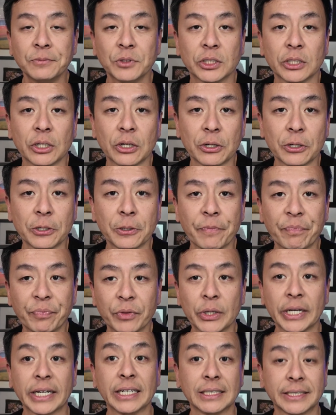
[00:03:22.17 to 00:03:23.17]
So
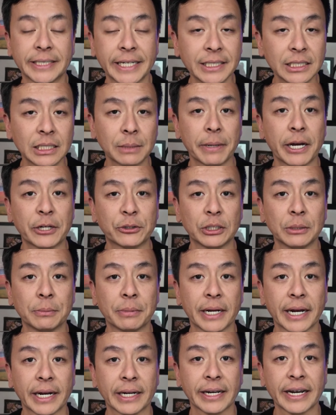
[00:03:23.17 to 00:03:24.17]
you get a denser battery
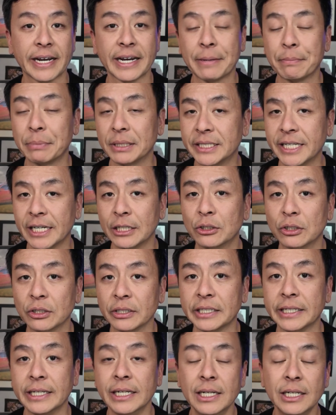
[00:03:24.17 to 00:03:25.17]
pack and
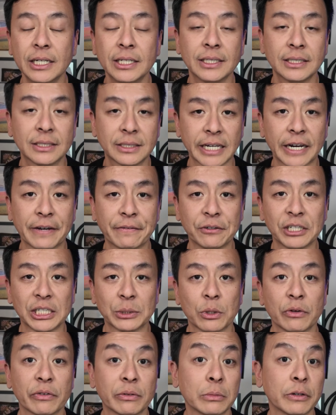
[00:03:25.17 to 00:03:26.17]
potentially safer
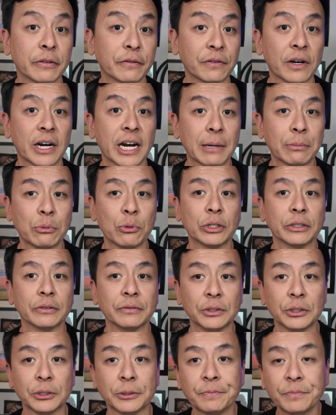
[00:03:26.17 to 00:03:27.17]
as well from a fire point
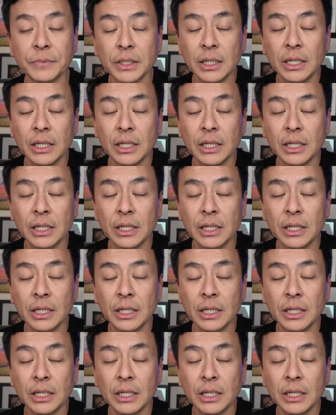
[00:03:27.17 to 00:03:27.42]
of view.